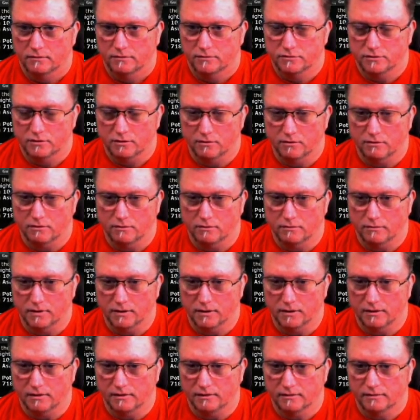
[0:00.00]

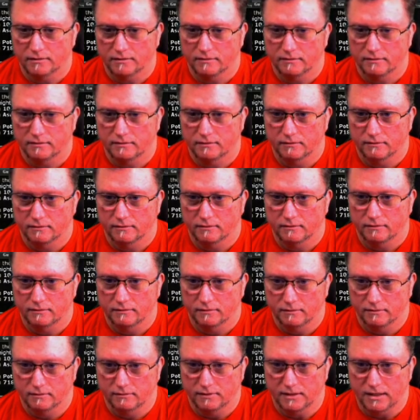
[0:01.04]
So,
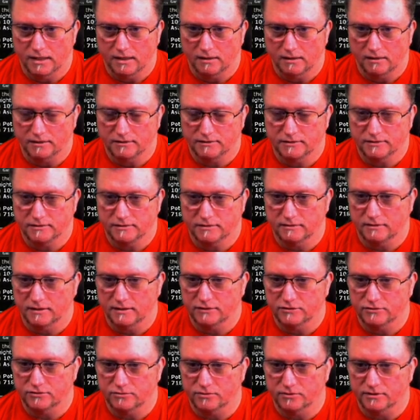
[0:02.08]
Now
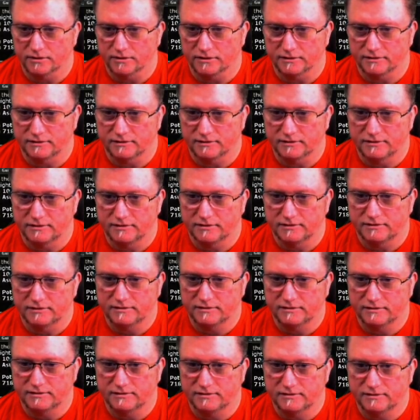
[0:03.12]
let's really
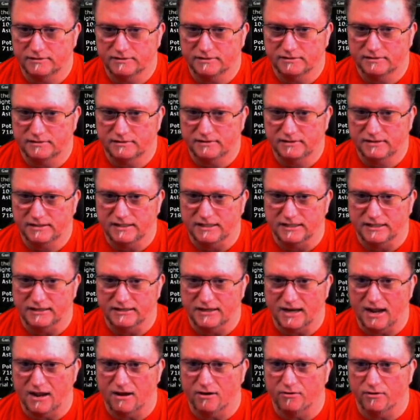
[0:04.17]
get
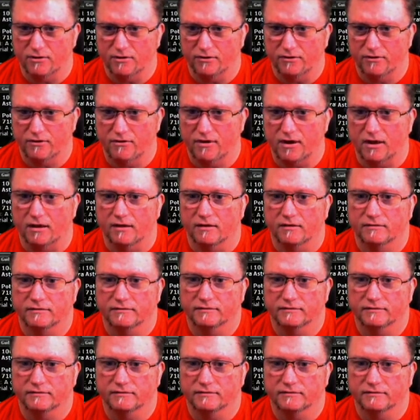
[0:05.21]
down and dirty.